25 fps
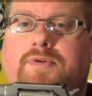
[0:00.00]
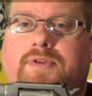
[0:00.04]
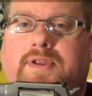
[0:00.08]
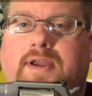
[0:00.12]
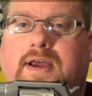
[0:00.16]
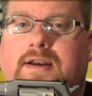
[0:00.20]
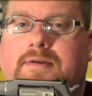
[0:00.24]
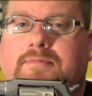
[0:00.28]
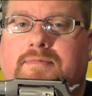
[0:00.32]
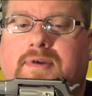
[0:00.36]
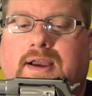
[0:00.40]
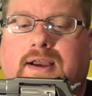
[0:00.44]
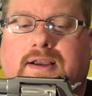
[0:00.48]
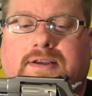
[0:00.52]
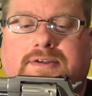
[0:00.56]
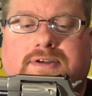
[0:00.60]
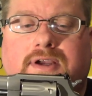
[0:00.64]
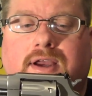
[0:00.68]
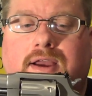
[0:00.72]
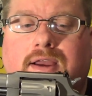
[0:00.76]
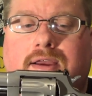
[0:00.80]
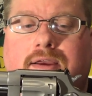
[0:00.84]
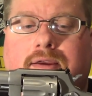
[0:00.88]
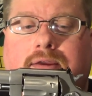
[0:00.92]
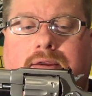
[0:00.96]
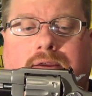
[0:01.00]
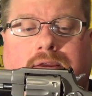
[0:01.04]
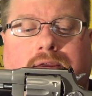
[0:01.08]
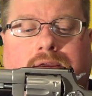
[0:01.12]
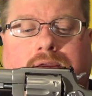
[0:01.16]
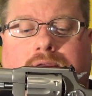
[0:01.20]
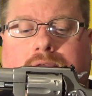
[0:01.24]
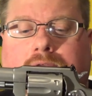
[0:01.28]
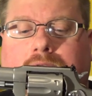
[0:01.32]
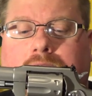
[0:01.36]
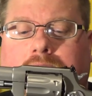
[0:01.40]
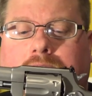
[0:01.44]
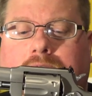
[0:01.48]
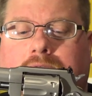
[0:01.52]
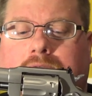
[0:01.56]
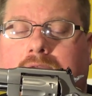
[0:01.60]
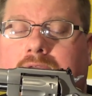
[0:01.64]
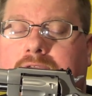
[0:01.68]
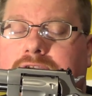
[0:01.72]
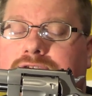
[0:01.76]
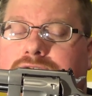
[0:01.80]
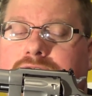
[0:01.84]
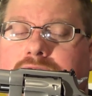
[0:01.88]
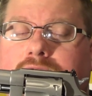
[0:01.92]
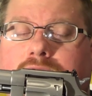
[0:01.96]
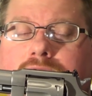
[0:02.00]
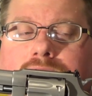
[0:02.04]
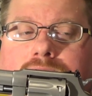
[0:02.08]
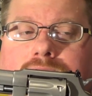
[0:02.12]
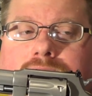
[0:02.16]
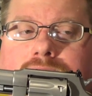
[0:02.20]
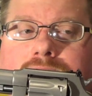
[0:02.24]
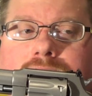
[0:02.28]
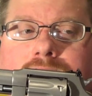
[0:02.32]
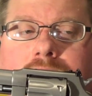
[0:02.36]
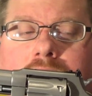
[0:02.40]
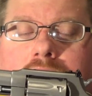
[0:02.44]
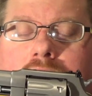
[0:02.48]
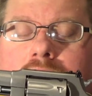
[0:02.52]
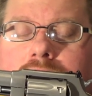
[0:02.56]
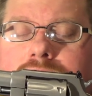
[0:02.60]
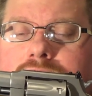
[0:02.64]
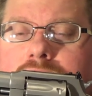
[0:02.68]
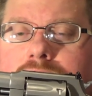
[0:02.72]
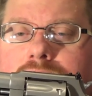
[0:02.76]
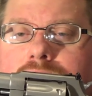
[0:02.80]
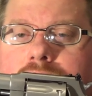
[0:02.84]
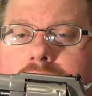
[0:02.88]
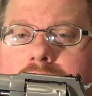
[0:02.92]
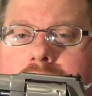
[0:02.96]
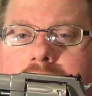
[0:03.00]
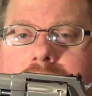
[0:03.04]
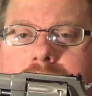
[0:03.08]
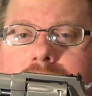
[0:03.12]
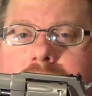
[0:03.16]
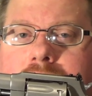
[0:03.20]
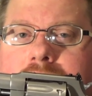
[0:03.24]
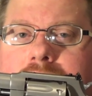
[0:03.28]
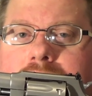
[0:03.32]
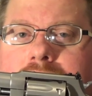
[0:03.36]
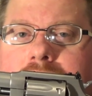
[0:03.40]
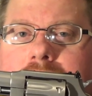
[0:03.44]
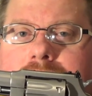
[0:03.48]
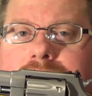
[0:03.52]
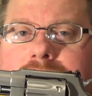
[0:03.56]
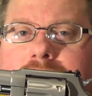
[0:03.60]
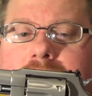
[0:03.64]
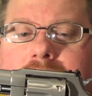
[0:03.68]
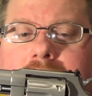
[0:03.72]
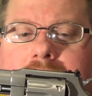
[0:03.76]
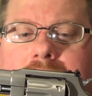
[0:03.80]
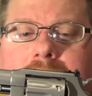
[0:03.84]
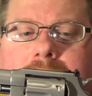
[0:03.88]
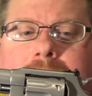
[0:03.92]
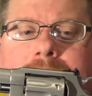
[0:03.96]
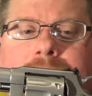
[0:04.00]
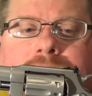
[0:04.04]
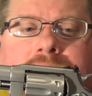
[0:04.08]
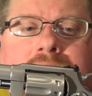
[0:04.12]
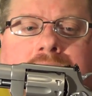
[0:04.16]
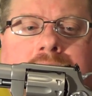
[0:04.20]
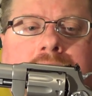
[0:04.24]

without them, guys. as you know, firearms are really really tough to get